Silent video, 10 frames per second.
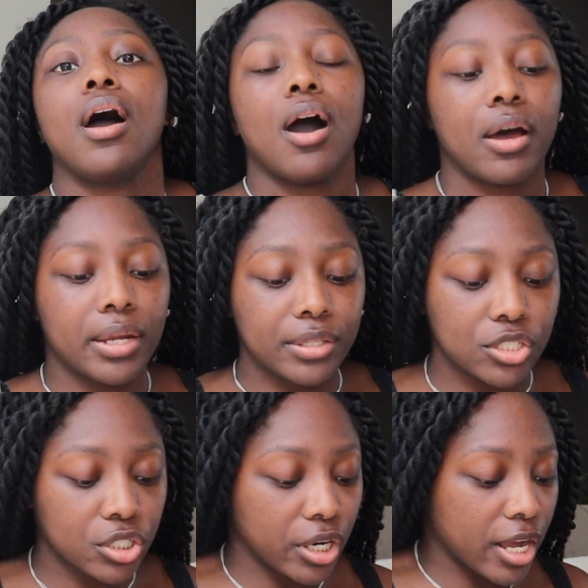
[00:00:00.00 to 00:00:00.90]
on
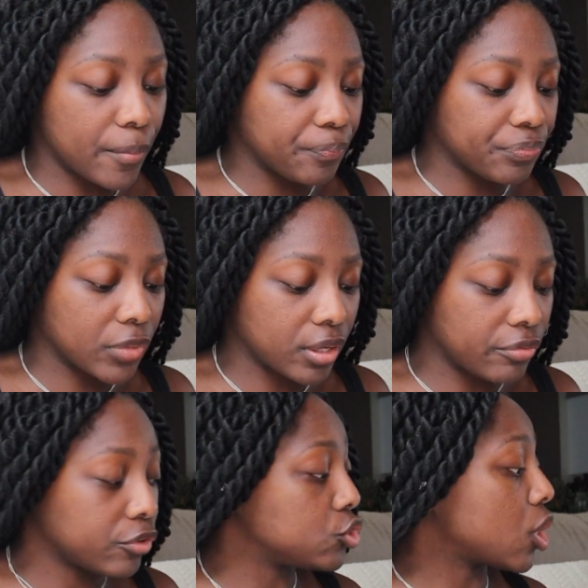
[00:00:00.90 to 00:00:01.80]
Instagram
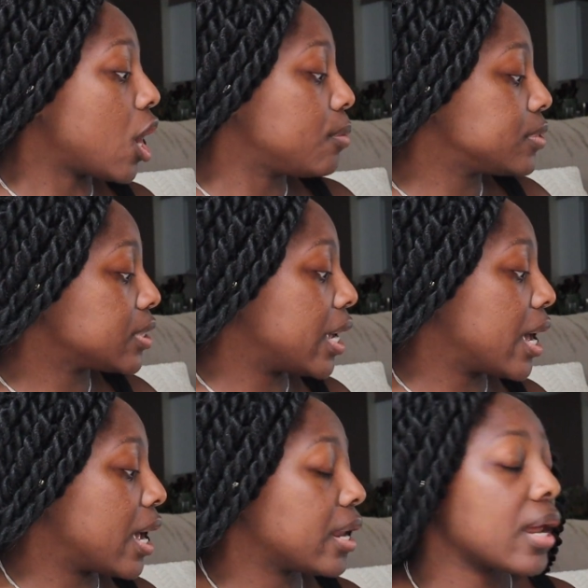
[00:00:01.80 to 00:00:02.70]
for jobs,
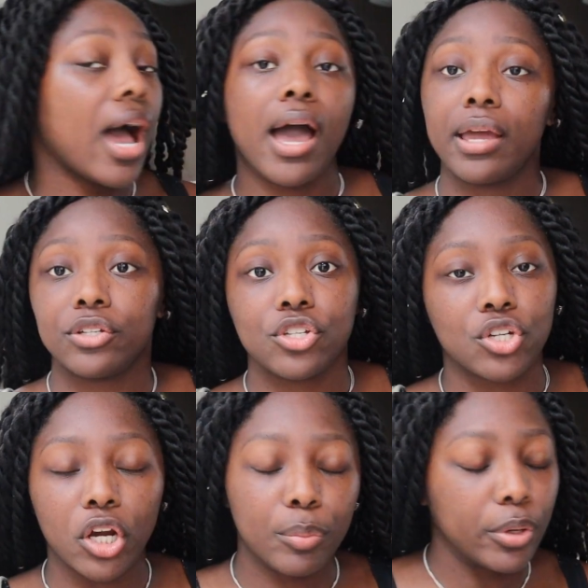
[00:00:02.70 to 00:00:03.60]
and I just
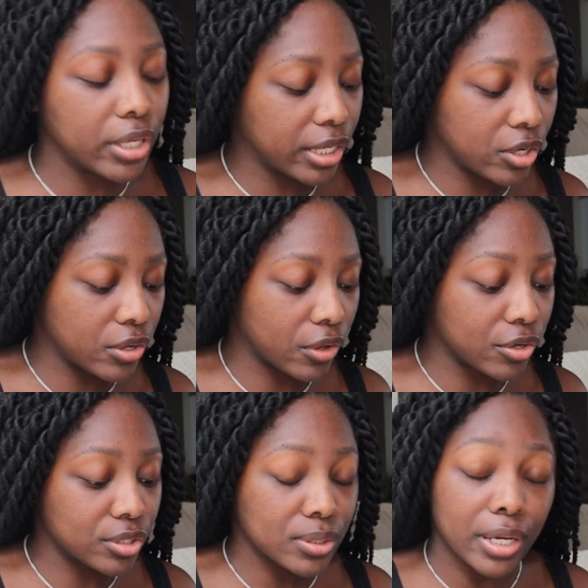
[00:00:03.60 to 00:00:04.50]
started booking here and
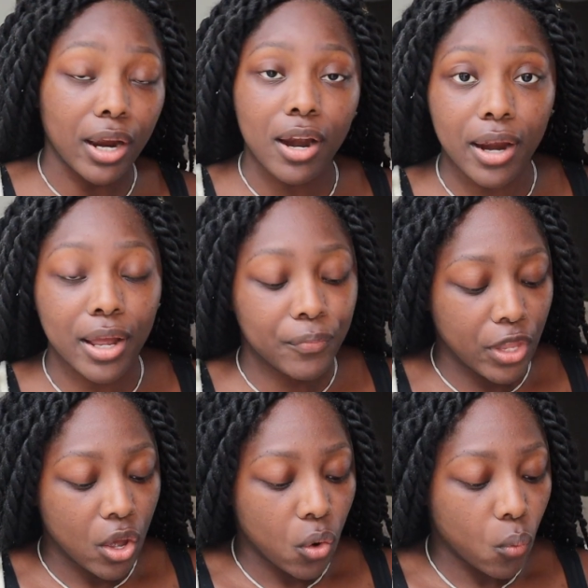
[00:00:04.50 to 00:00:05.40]
there. So I was like, all right,
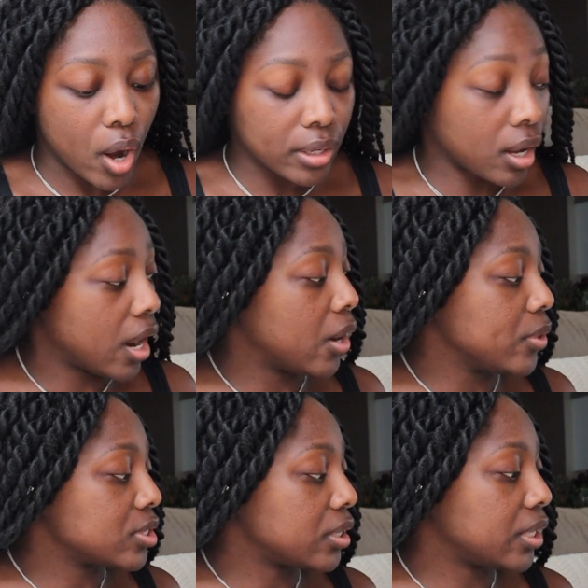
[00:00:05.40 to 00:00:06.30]
why not? I
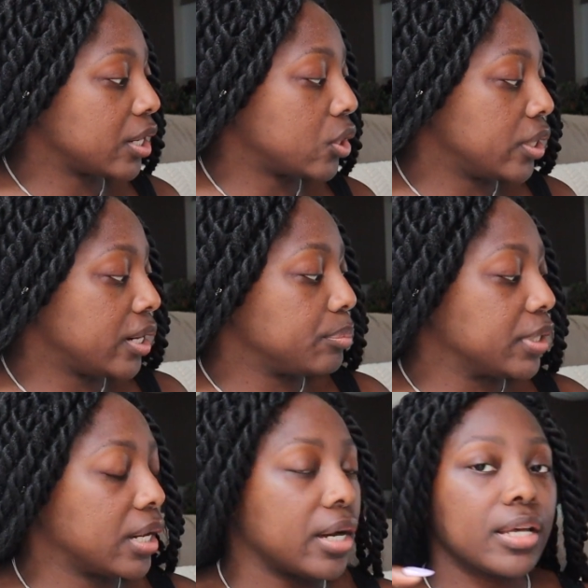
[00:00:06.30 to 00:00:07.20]
always thought that I couldn't
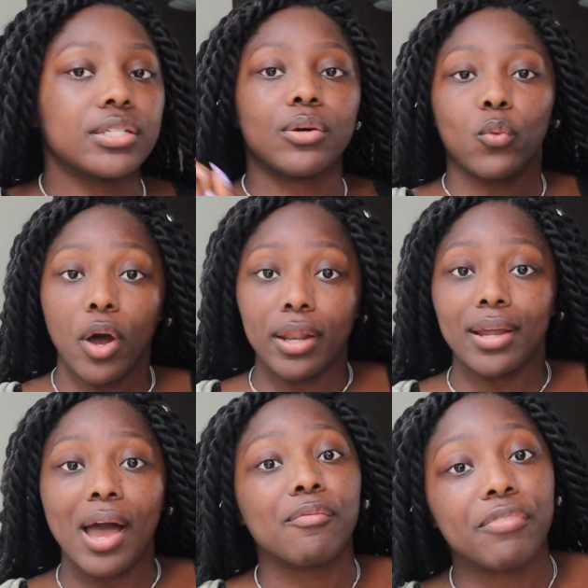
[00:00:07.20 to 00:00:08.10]
because one,
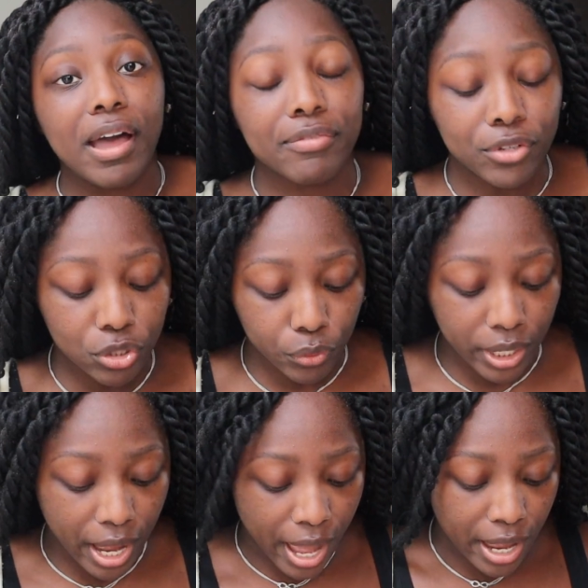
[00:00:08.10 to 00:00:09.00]
I'm
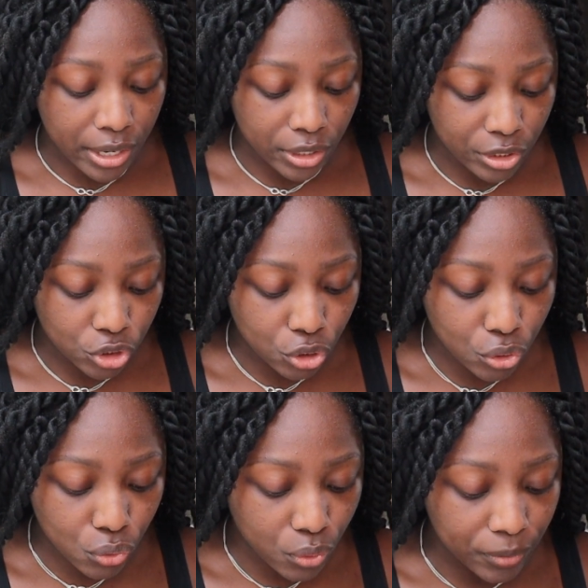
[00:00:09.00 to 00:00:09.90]
5'3", and
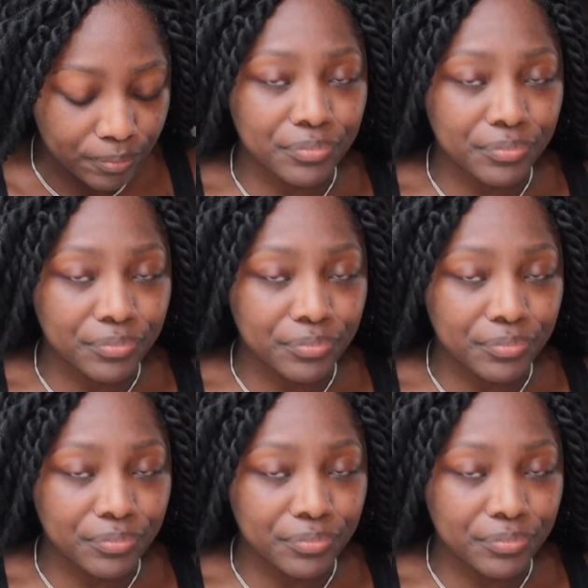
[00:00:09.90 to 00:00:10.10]
two,